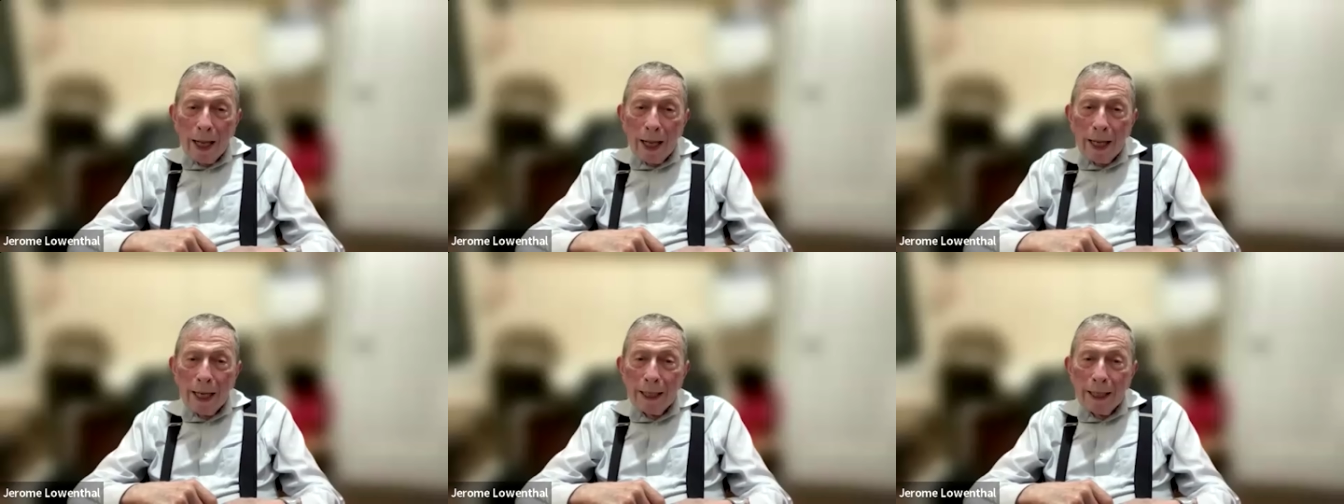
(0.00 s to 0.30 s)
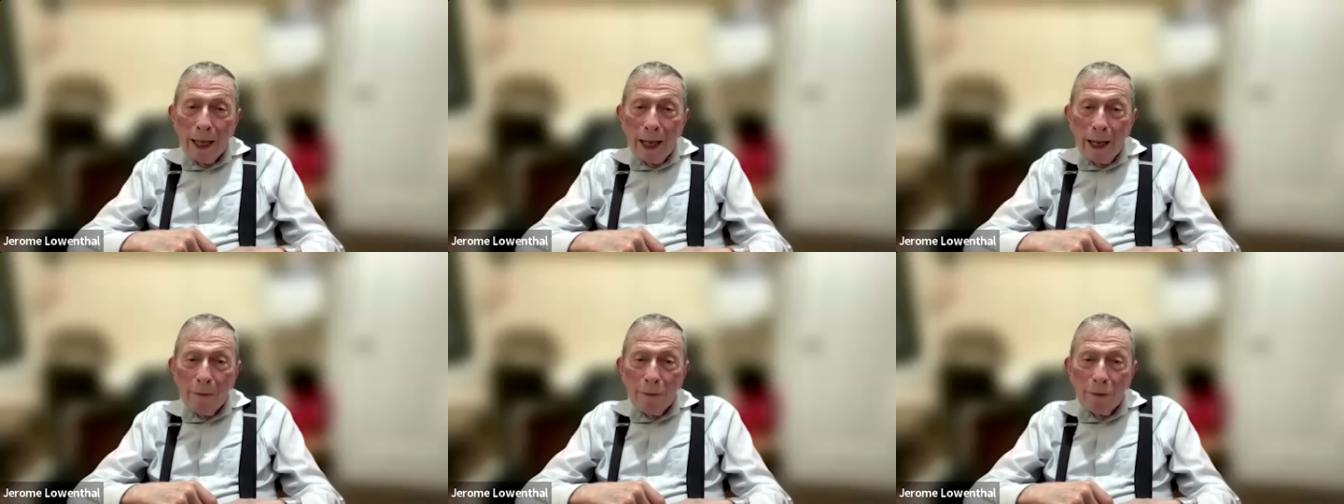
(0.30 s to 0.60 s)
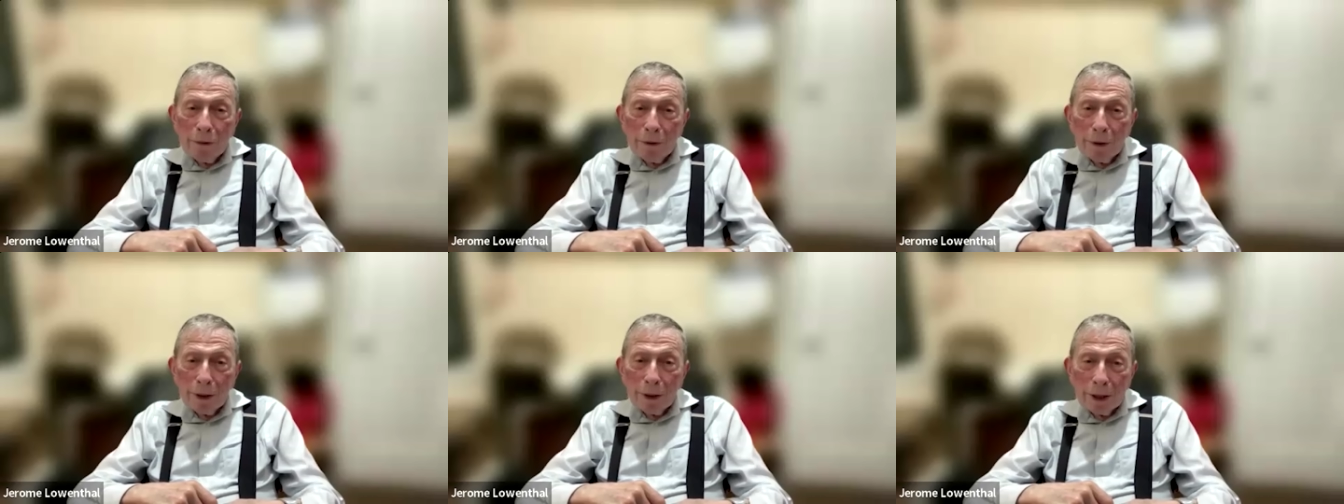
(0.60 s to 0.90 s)
he
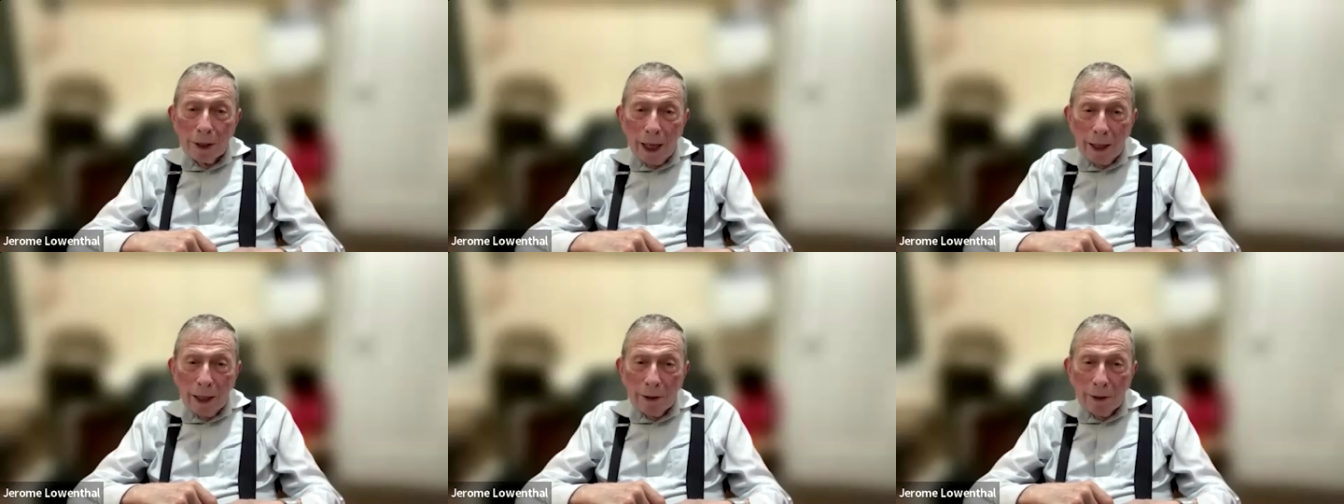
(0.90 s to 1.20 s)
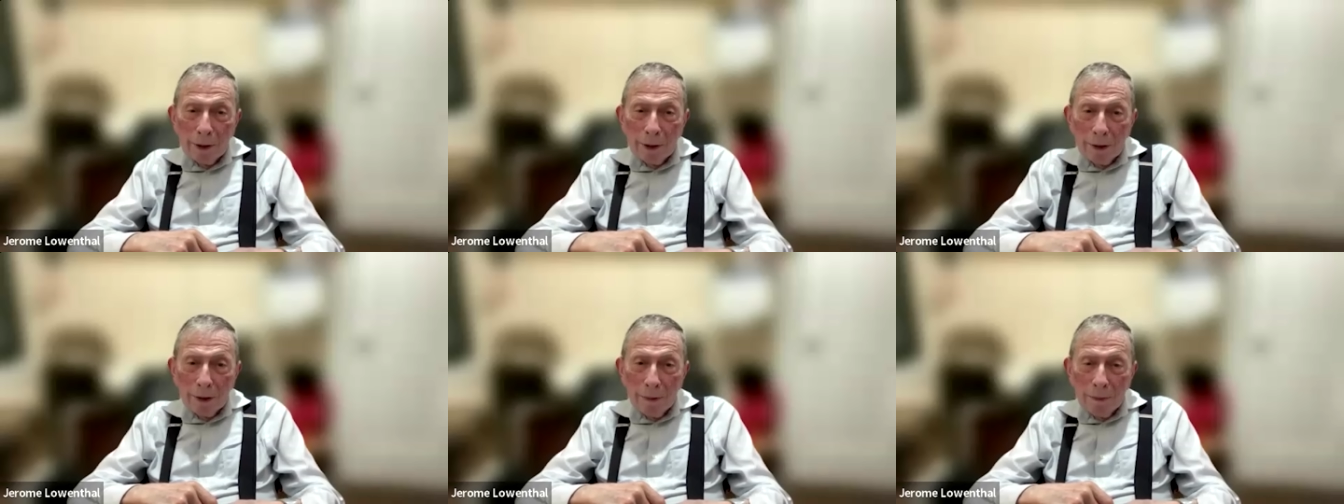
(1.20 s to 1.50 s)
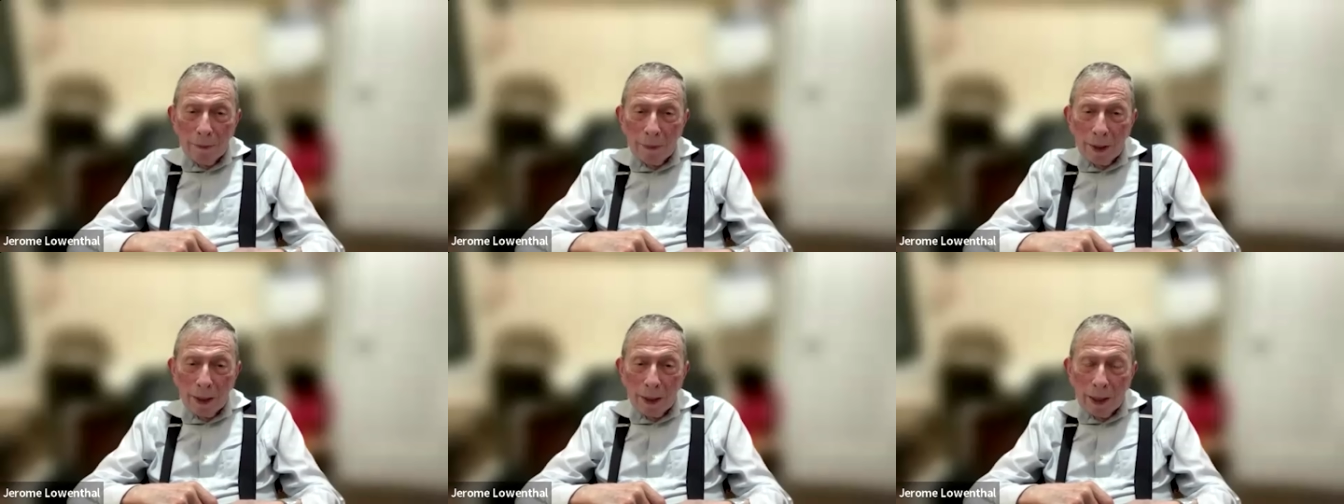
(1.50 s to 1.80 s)
gave a recital
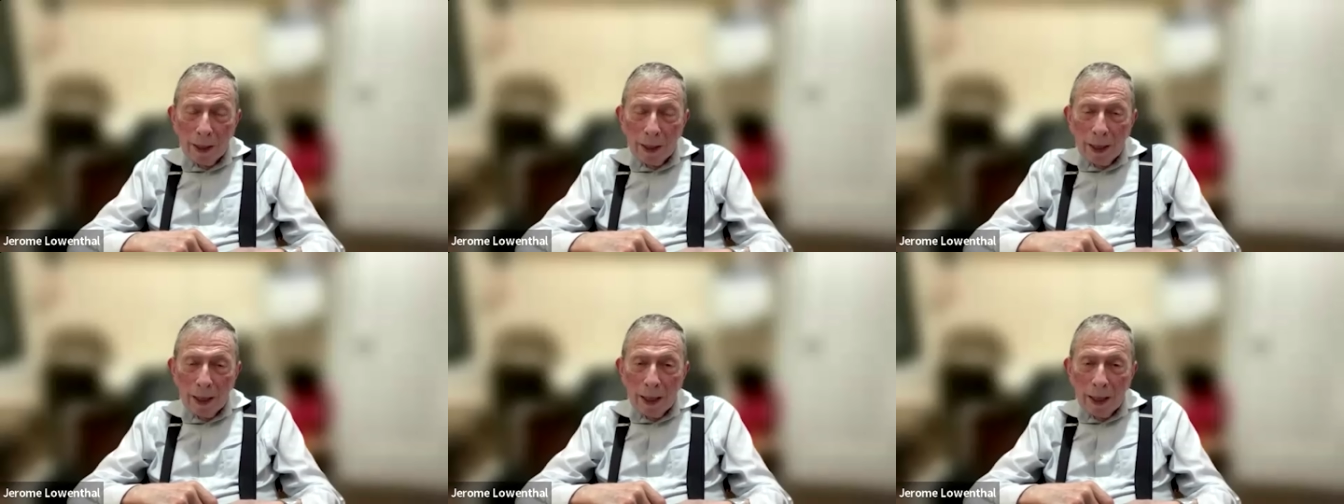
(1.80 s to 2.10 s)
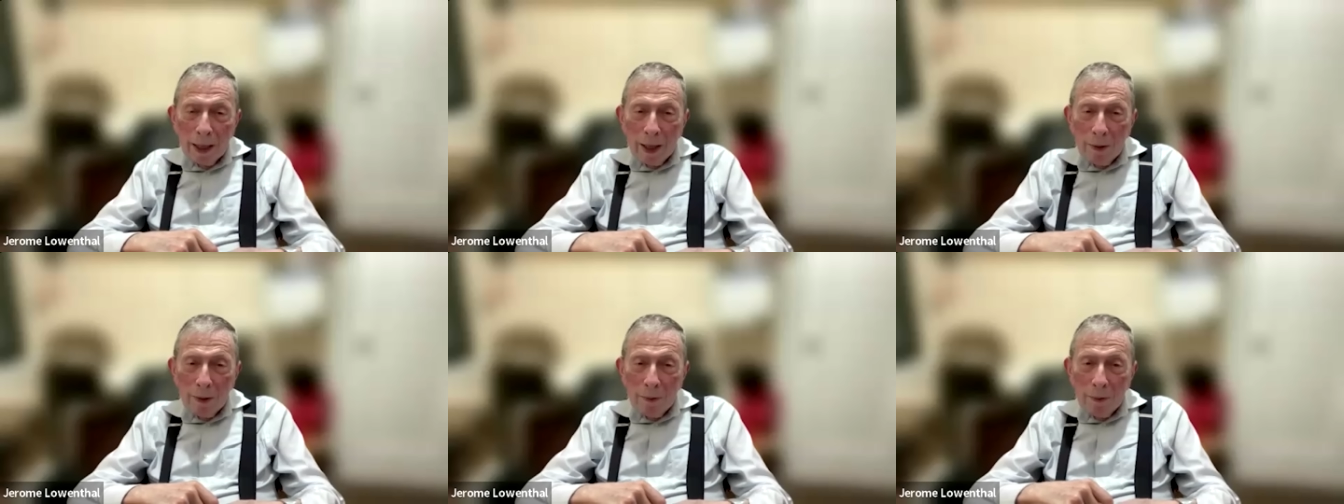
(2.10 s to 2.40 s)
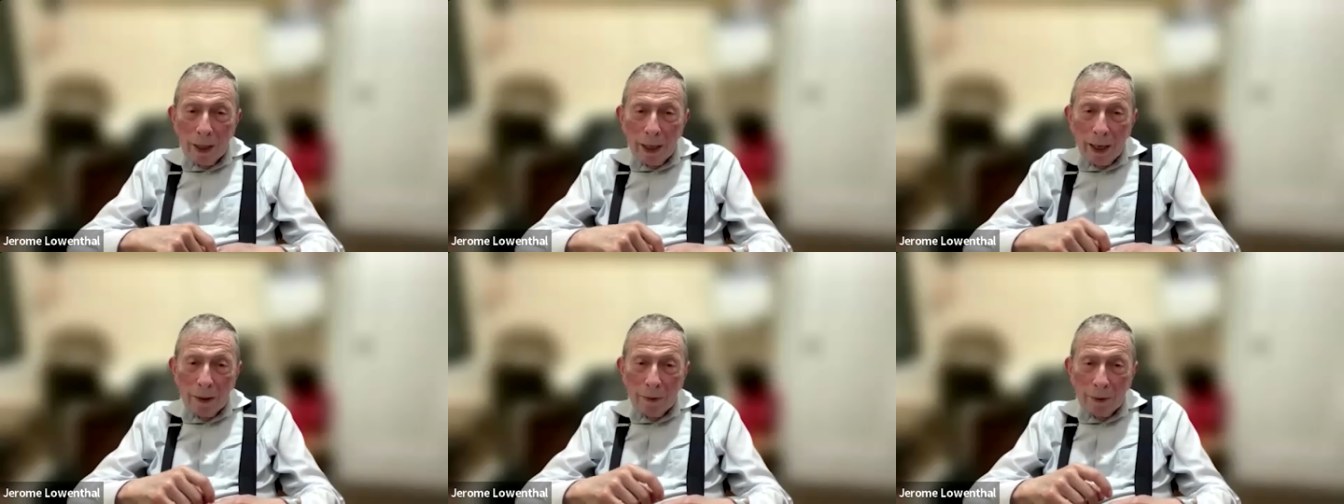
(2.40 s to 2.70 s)

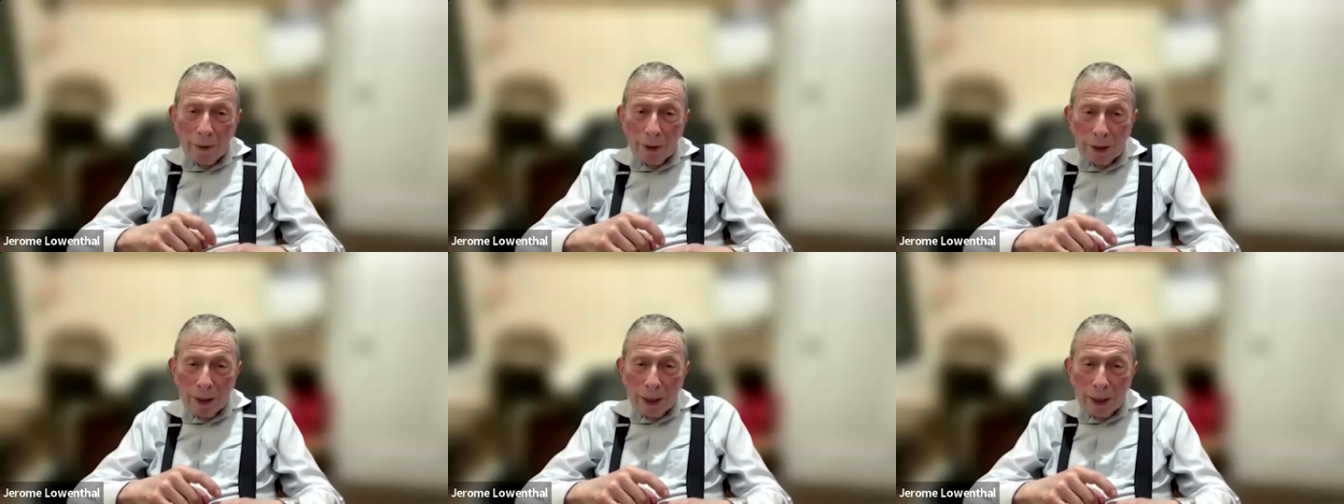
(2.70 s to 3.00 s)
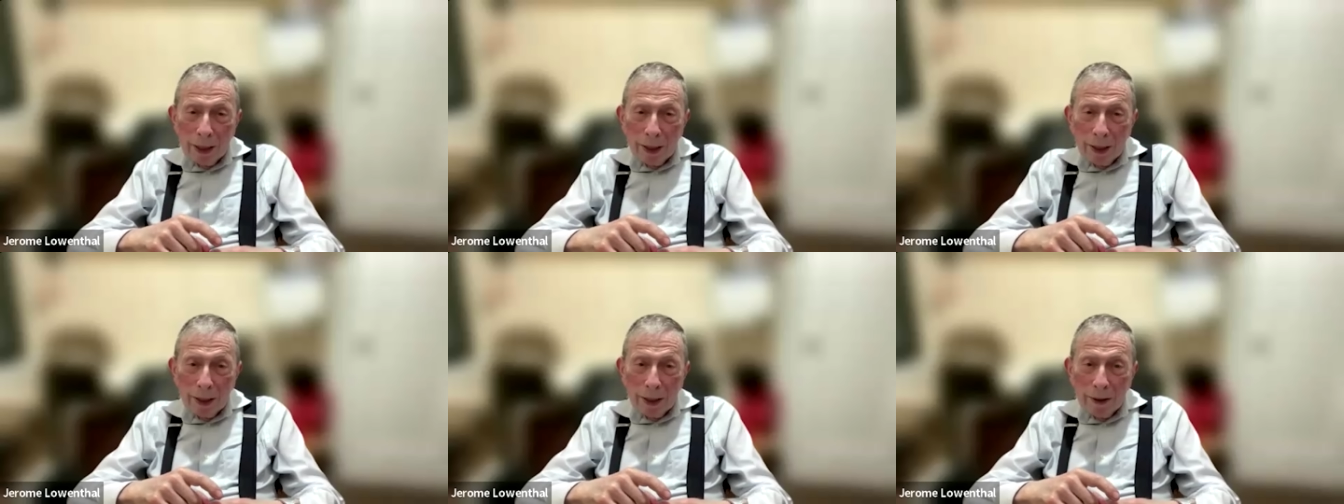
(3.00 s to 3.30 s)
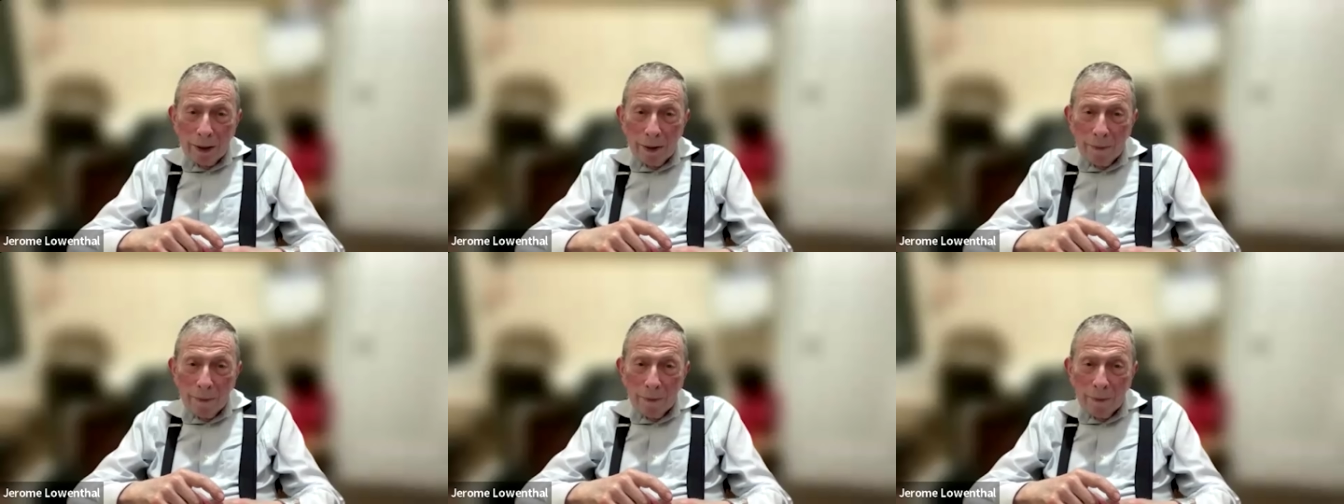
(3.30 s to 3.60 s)
when I was
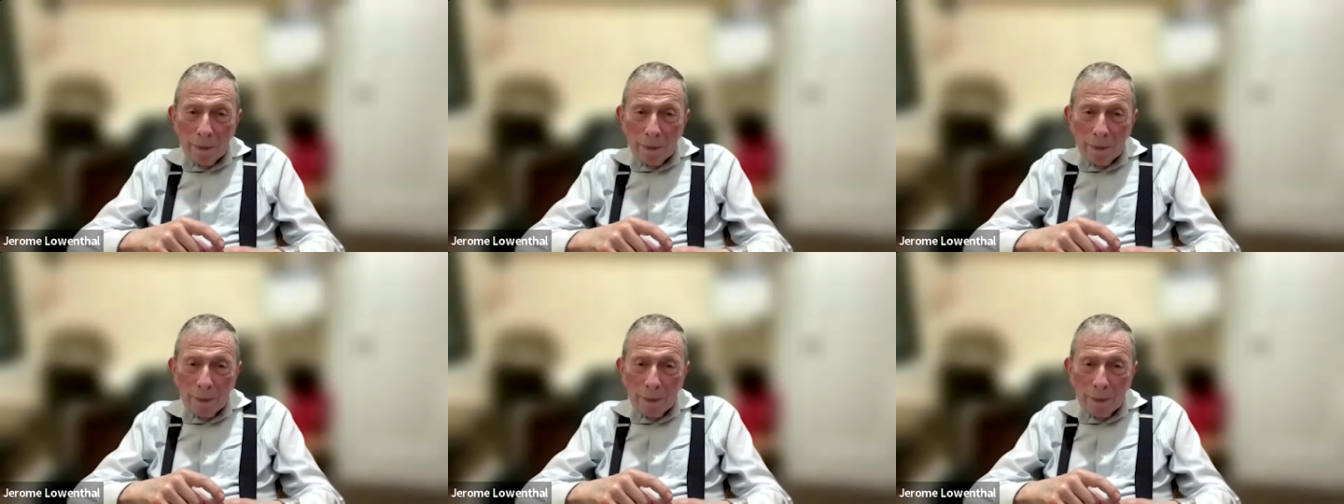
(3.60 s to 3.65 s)
there